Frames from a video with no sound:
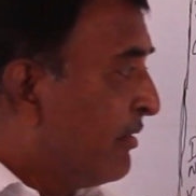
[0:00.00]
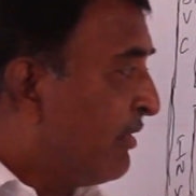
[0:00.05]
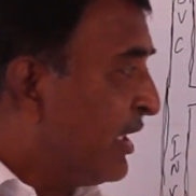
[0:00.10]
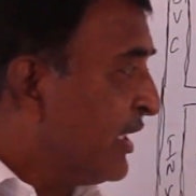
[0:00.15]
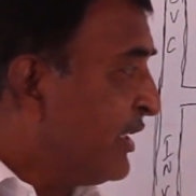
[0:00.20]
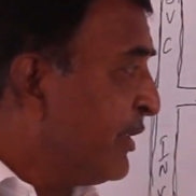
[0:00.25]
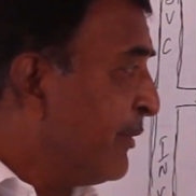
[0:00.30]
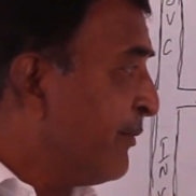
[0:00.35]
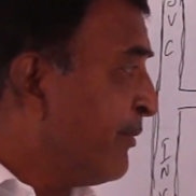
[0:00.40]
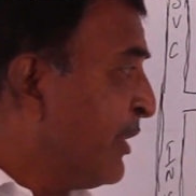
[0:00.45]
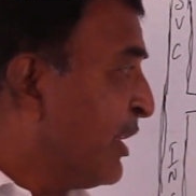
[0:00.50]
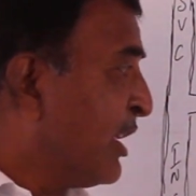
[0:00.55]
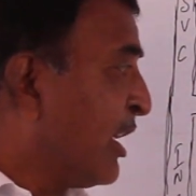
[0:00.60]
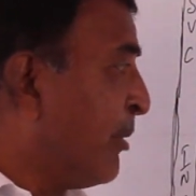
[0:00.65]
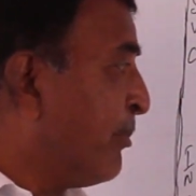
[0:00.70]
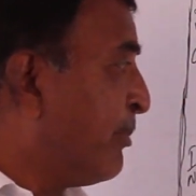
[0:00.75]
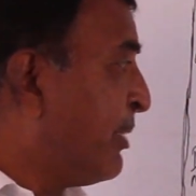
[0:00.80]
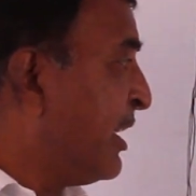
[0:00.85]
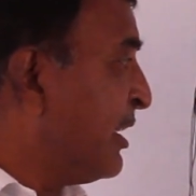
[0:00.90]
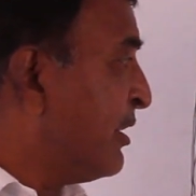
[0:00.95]
Once if you
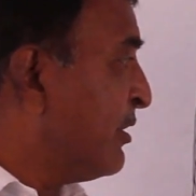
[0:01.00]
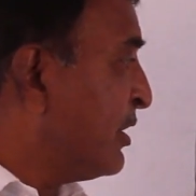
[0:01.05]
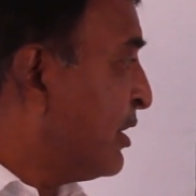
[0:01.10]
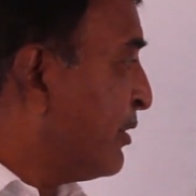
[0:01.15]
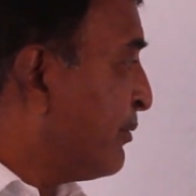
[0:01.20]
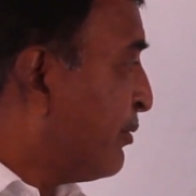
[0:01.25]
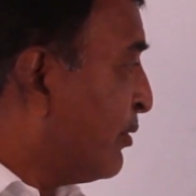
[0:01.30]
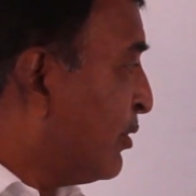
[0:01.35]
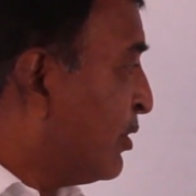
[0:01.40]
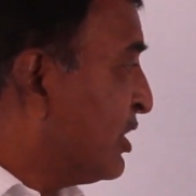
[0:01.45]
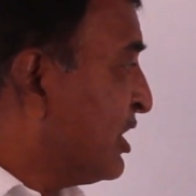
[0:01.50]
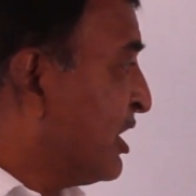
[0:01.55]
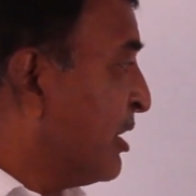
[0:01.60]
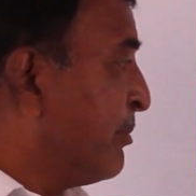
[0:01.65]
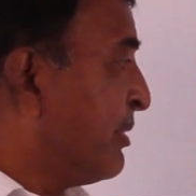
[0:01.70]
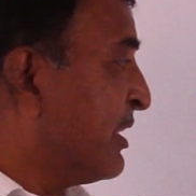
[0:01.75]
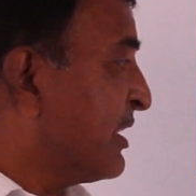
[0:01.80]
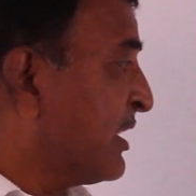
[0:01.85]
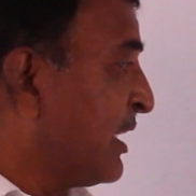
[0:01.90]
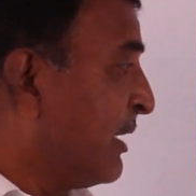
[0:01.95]
compare to the four
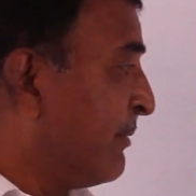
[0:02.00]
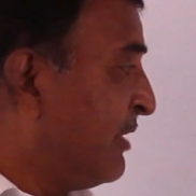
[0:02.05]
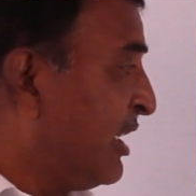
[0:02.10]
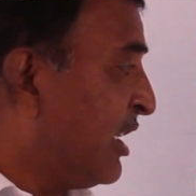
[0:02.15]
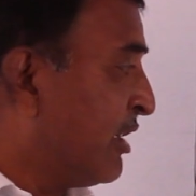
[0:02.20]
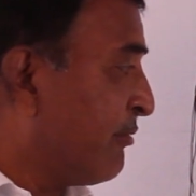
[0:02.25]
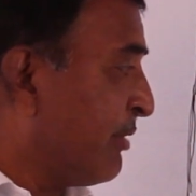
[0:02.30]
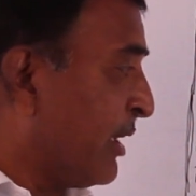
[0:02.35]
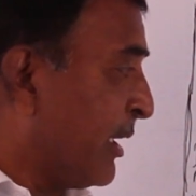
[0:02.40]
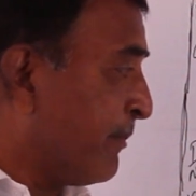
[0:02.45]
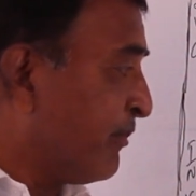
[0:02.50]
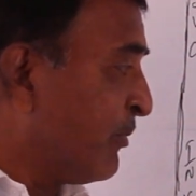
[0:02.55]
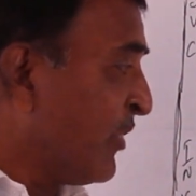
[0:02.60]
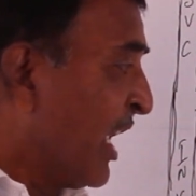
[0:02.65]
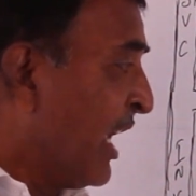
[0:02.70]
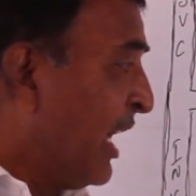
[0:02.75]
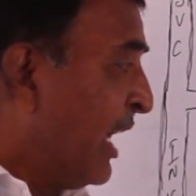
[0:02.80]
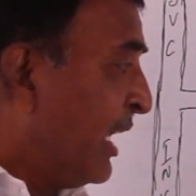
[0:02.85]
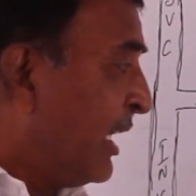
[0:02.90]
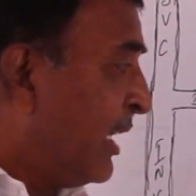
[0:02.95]
chambers of that one,
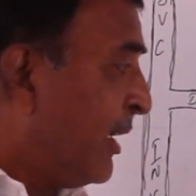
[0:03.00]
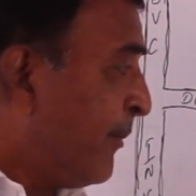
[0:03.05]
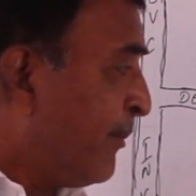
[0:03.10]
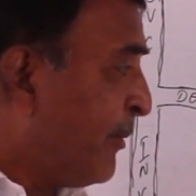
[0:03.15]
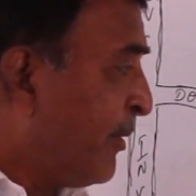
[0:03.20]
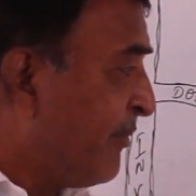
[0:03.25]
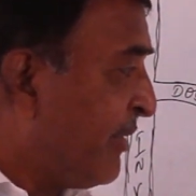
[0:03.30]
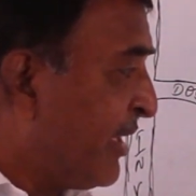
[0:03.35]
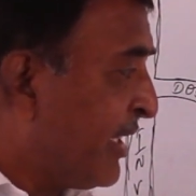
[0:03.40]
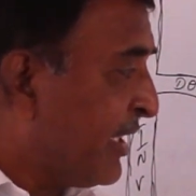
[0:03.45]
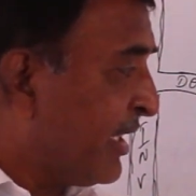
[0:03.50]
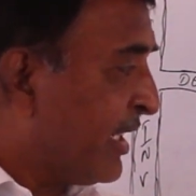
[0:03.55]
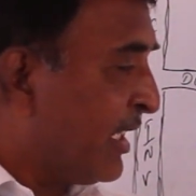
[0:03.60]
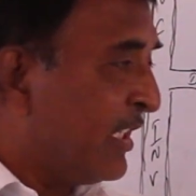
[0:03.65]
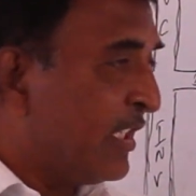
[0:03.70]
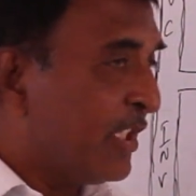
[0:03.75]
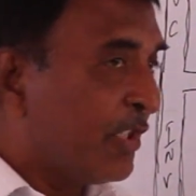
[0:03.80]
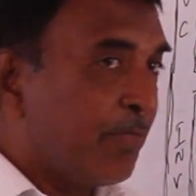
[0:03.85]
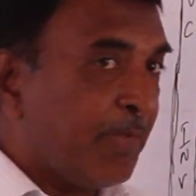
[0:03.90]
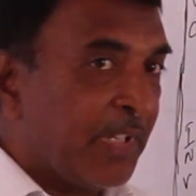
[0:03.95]
left
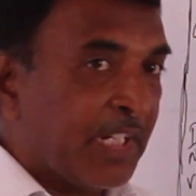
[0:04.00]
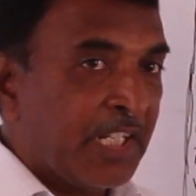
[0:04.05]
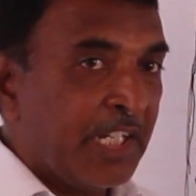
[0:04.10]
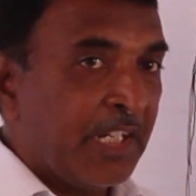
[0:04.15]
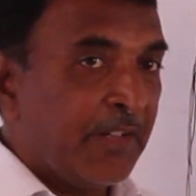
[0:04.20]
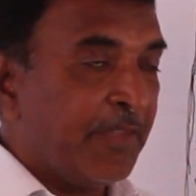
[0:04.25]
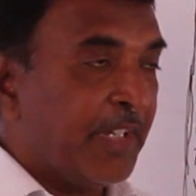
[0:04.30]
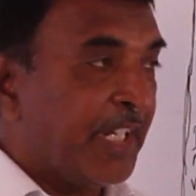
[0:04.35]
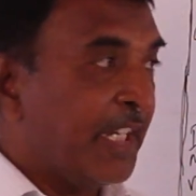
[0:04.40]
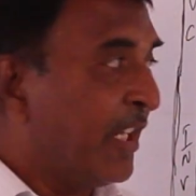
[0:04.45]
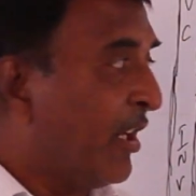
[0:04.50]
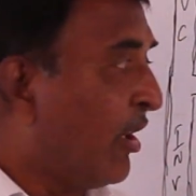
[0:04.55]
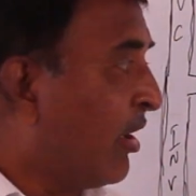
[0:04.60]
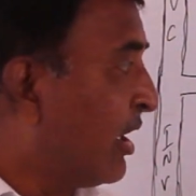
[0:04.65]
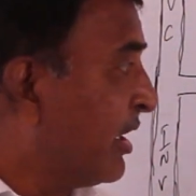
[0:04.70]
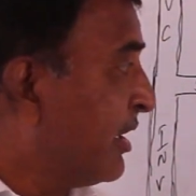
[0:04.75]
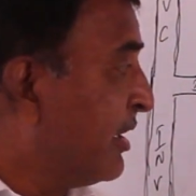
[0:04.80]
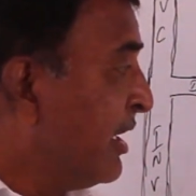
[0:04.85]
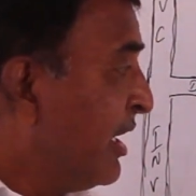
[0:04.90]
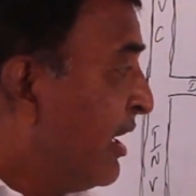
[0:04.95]
ventricle is working very
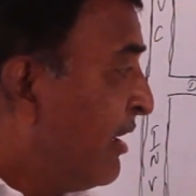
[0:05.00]
hard.